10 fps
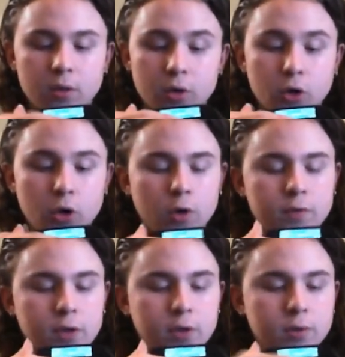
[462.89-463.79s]
They're
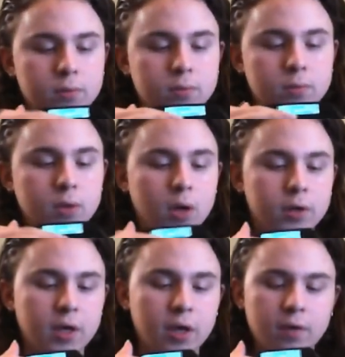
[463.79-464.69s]
curved and
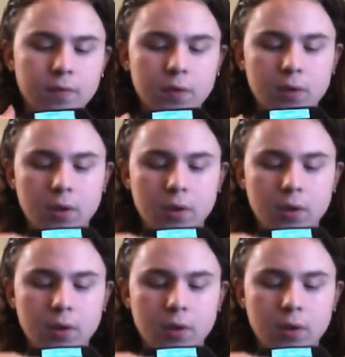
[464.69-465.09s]
concave.